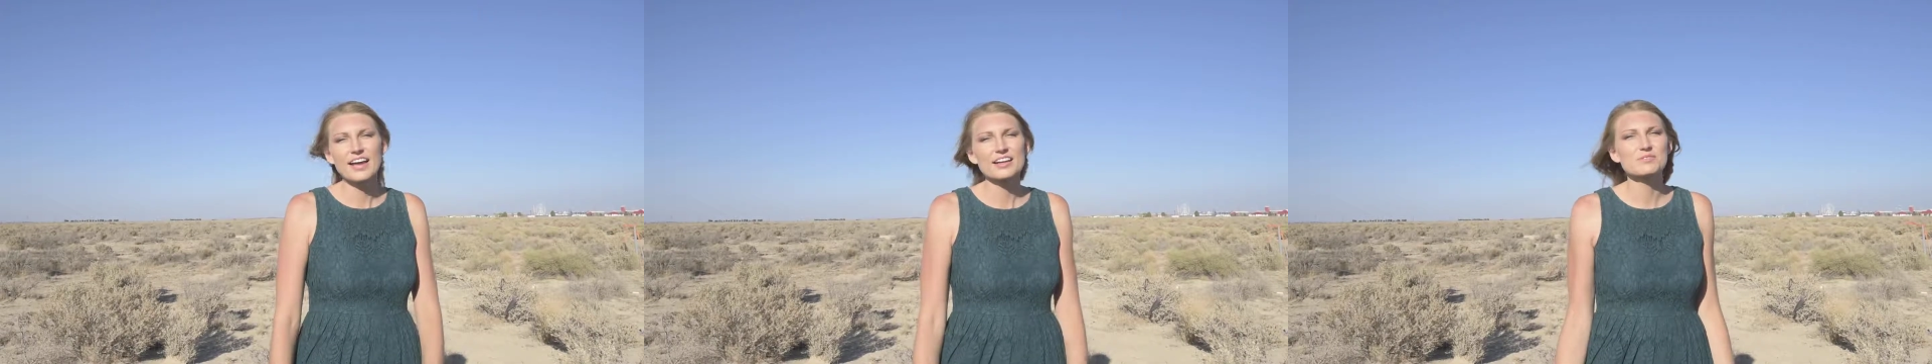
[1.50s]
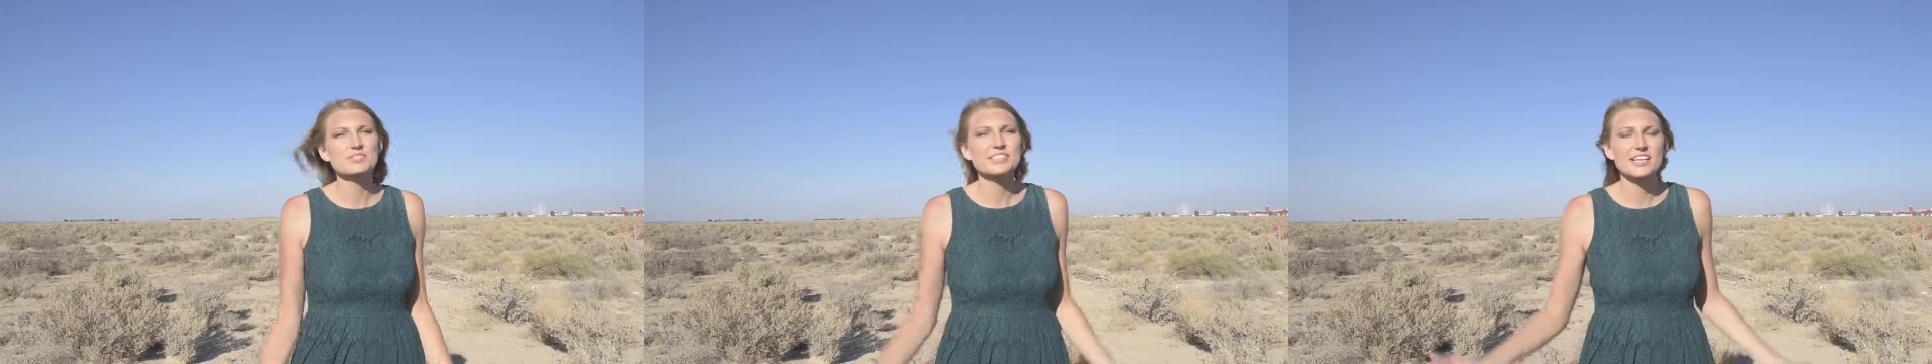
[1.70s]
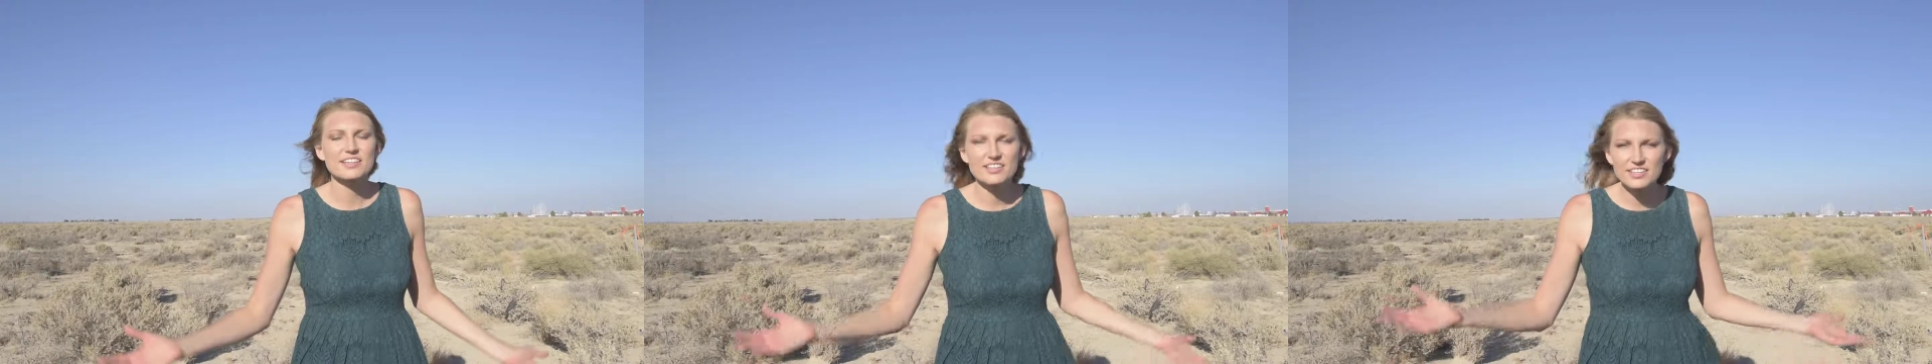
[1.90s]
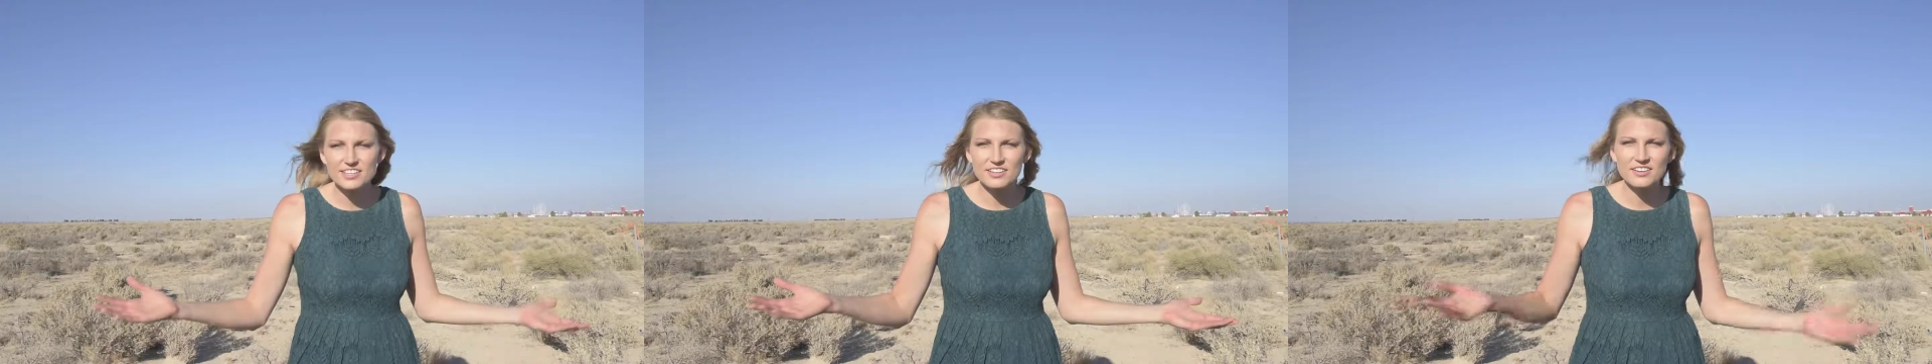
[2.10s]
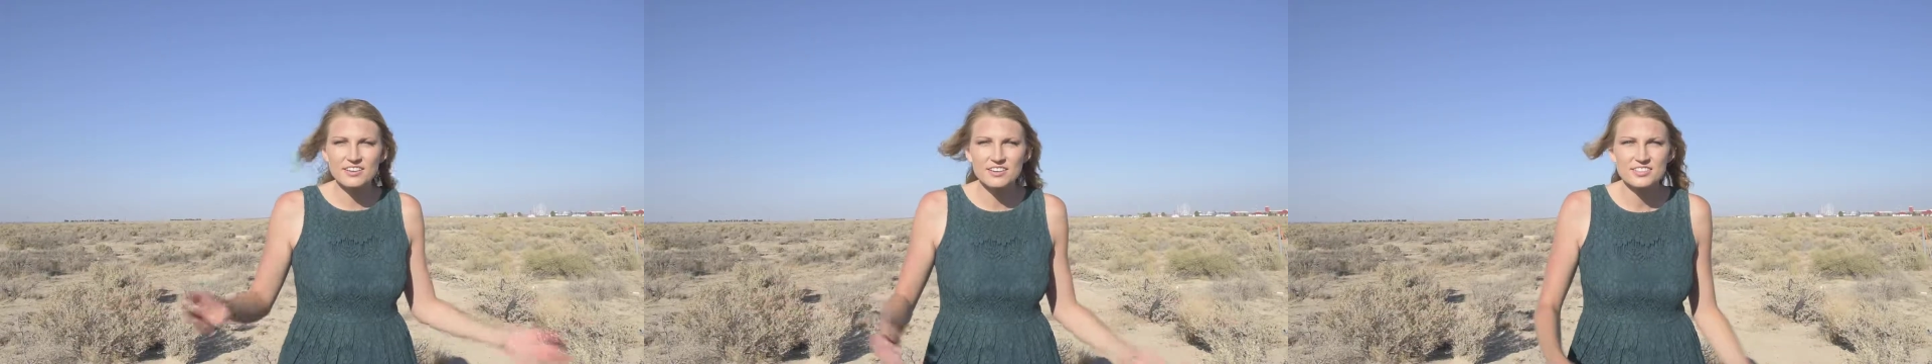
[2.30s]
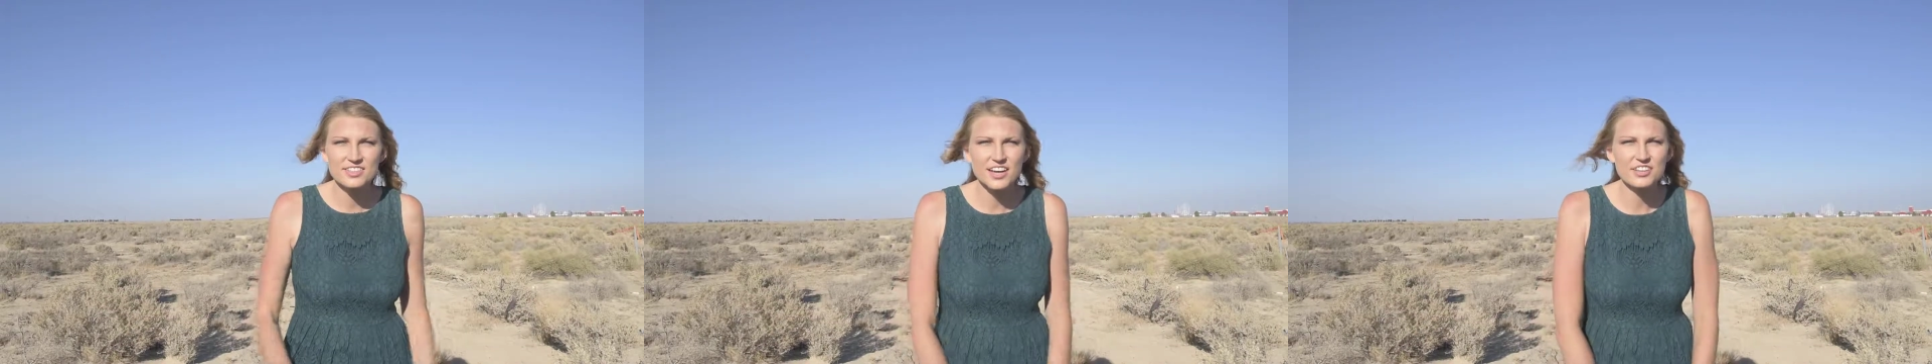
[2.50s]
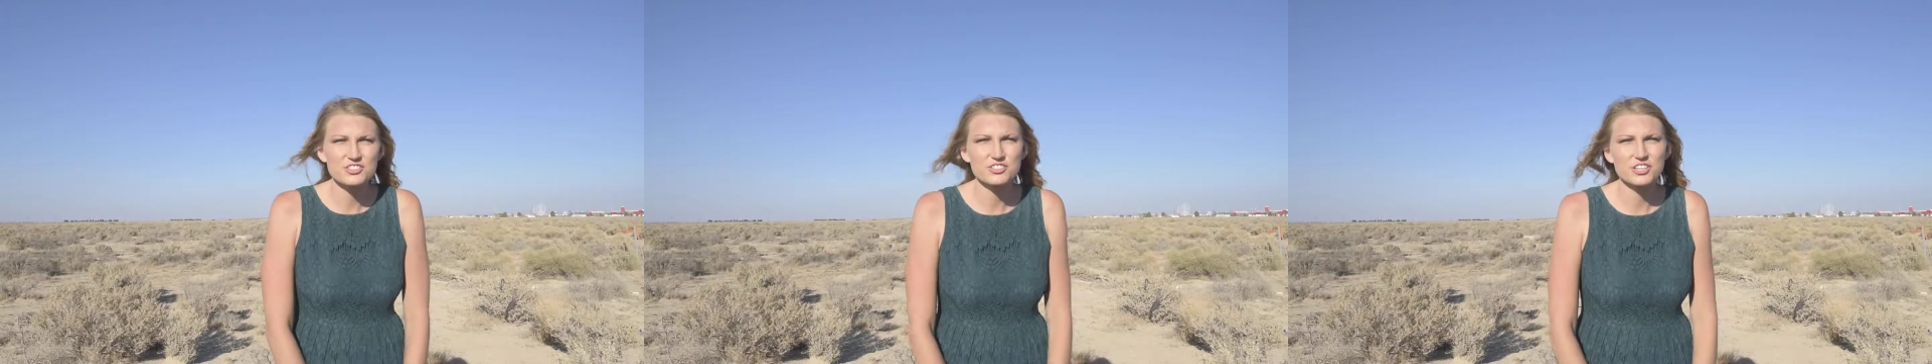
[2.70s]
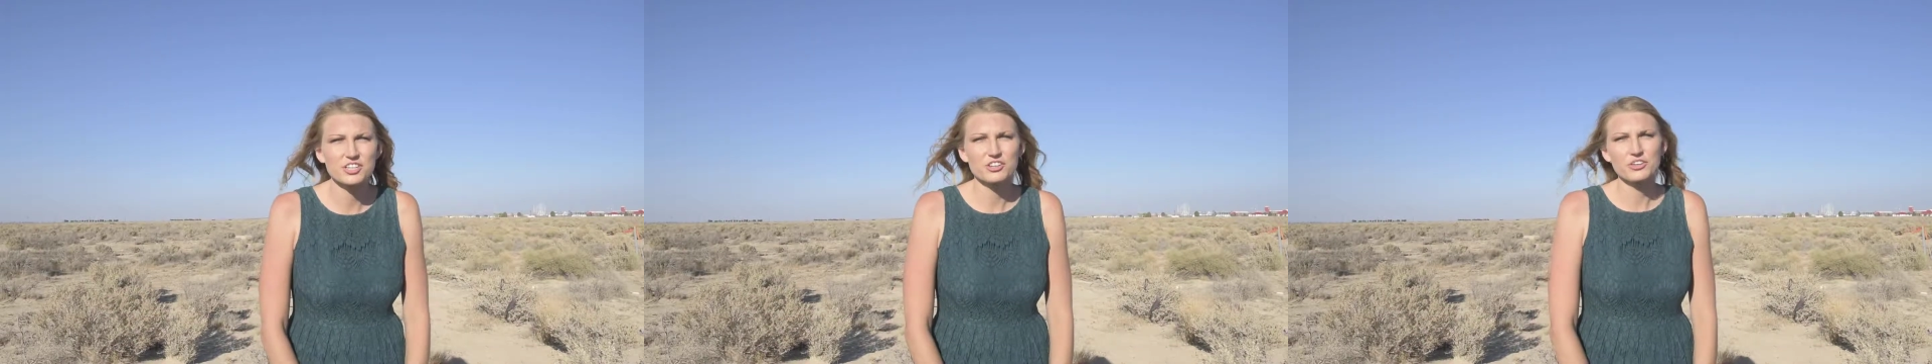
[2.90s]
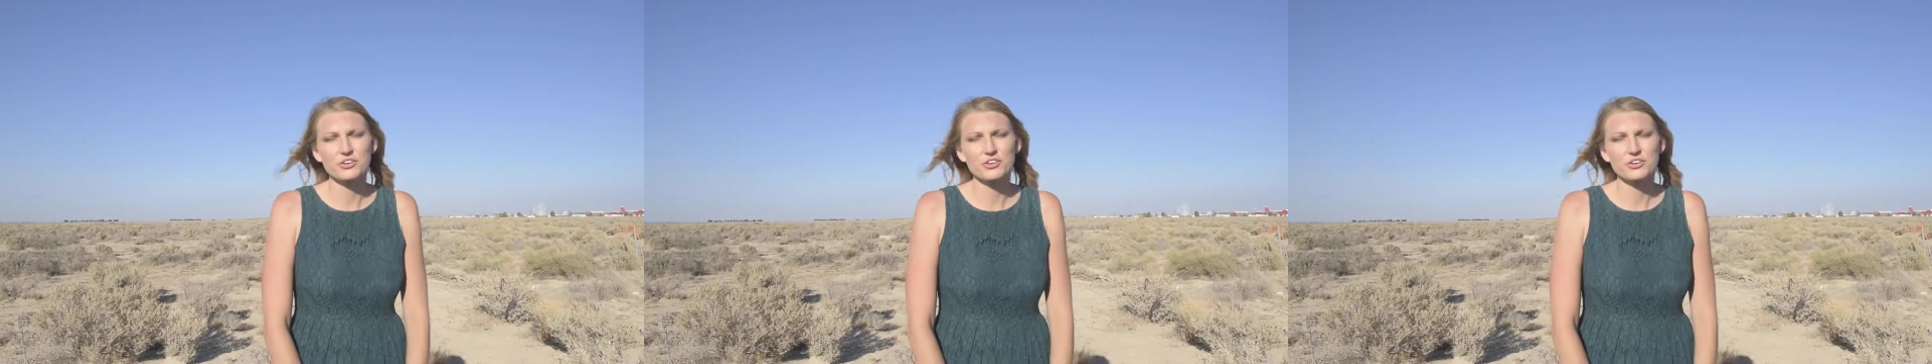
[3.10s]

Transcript: I'm standing in an industrial